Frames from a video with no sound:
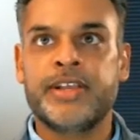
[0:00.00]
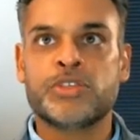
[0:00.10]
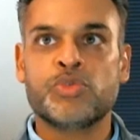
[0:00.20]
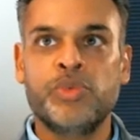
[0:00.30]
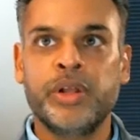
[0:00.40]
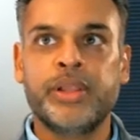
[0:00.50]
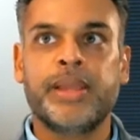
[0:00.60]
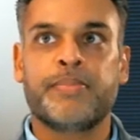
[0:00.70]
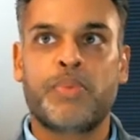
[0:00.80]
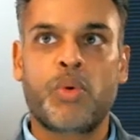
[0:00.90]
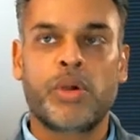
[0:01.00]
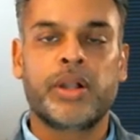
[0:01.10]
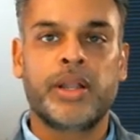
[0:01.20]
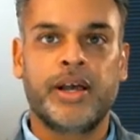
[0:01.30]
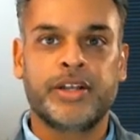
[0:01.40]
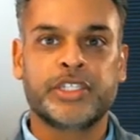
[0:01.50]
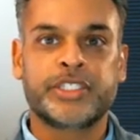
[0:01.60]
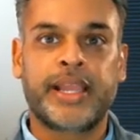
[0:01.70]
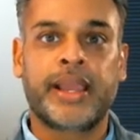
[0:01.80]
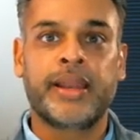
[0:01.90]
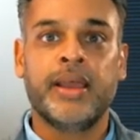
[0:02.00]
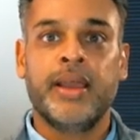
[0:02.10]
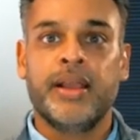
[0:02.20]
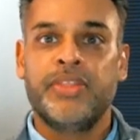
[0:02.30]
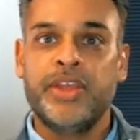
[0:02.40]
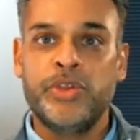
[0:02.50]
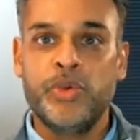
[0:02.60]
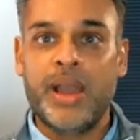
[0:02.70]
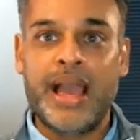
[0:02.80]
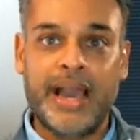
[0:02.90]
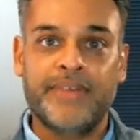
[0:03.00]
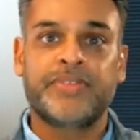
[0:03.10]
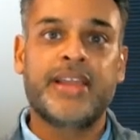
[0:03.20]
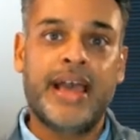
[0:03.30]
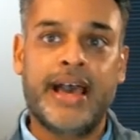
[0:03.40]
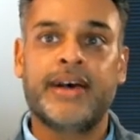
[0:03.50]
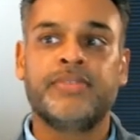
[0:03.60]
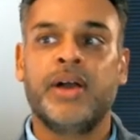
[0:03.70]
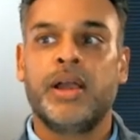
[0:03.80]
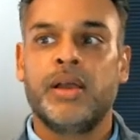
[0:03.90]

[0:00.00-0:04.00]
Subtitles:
it's really important to understand that you have to have